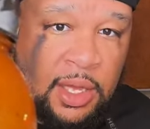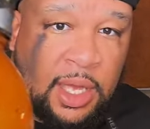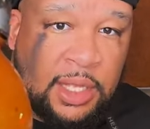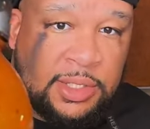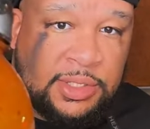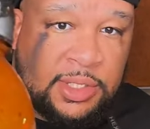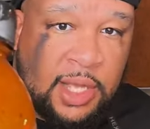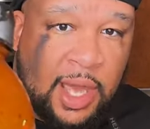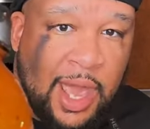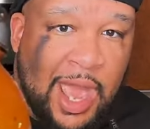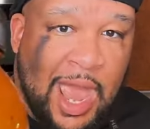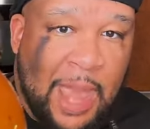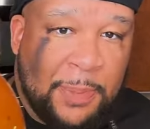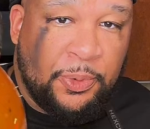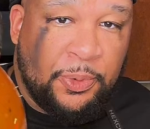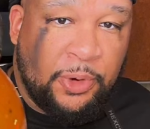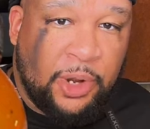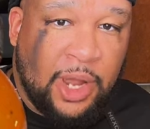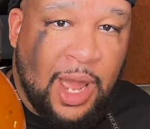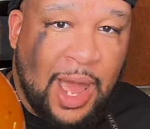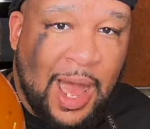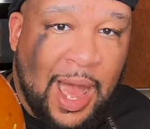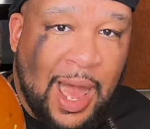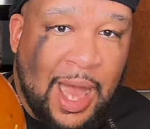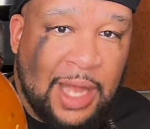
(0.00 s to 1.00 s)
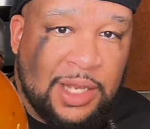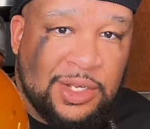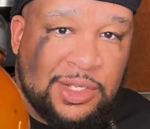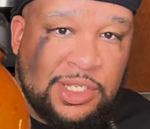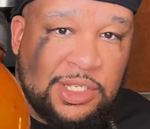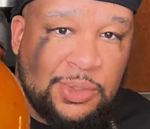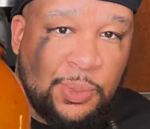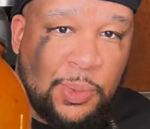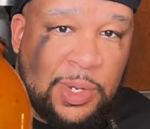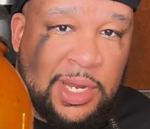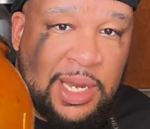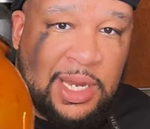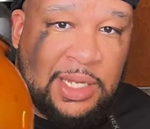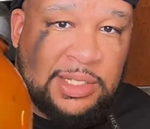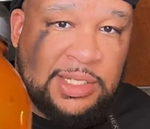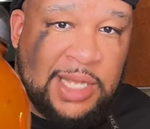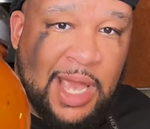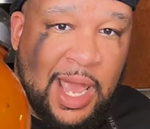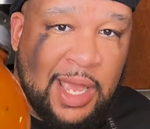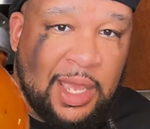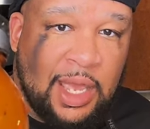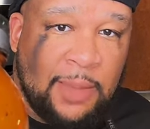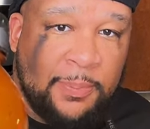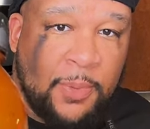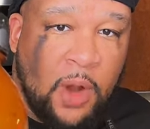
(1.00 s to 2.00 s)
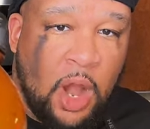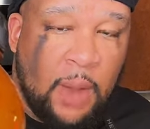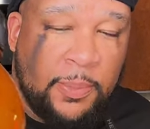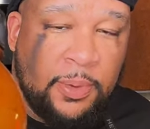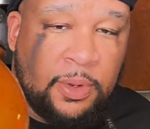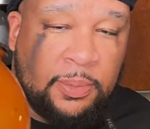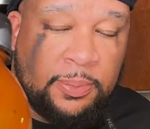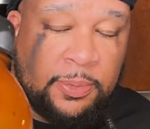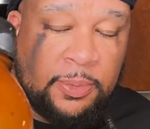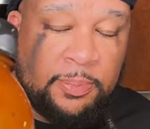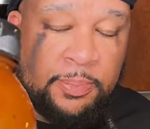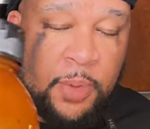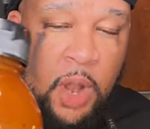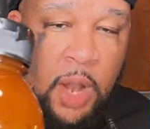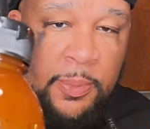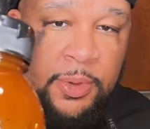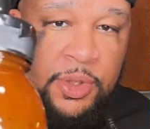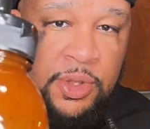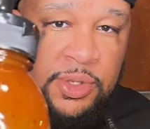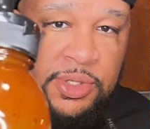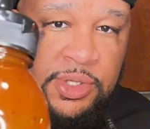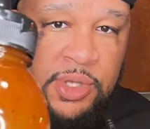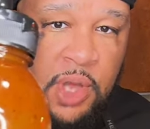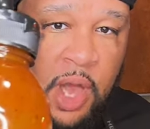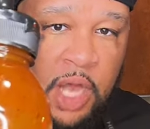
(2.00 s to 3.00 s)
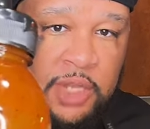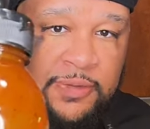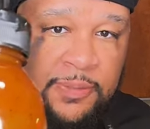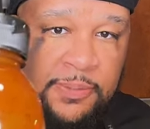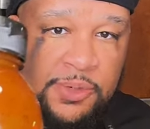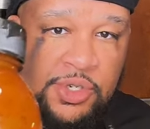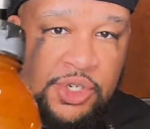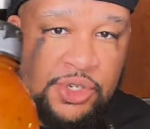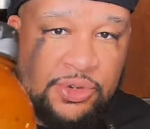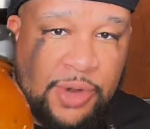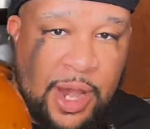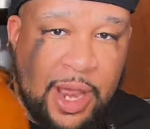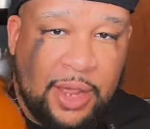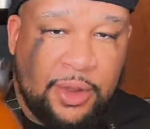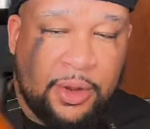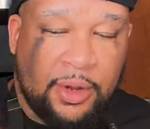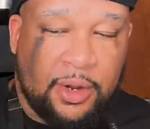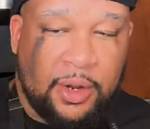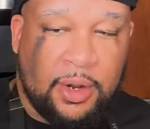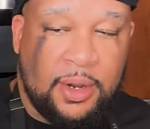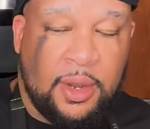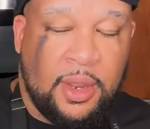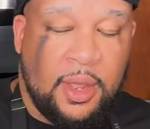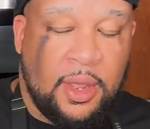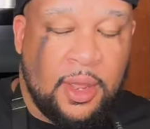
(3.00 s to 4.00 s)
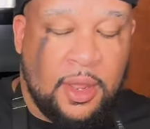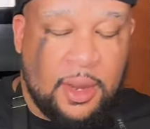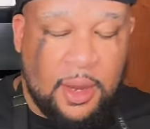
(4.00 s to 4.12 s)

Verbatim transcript: It's apricot sweet and tangy barbe barbecue sauce from Schrager.